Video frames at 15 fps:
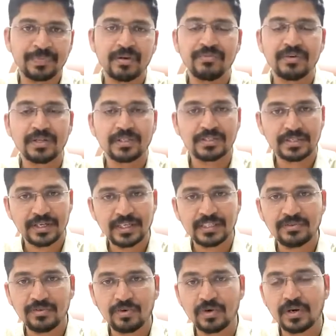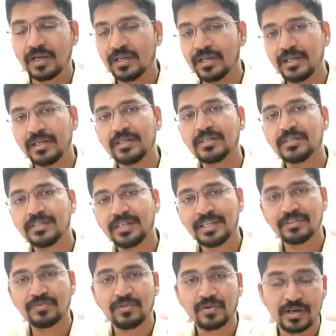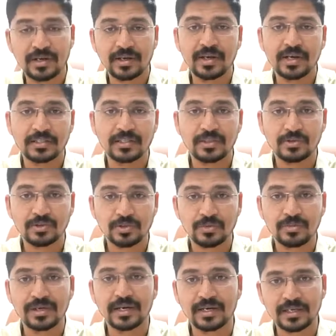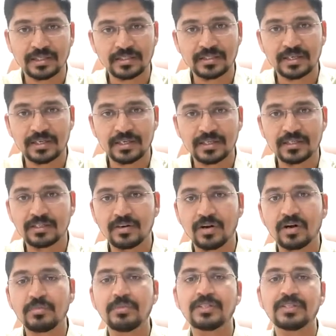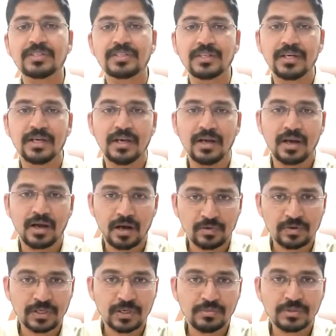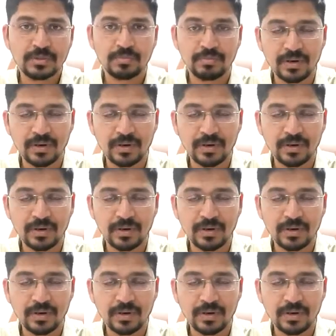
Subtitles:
If it is stage 4, earlier stage 4 lung cancer used to be like death sentence, not much outcomes.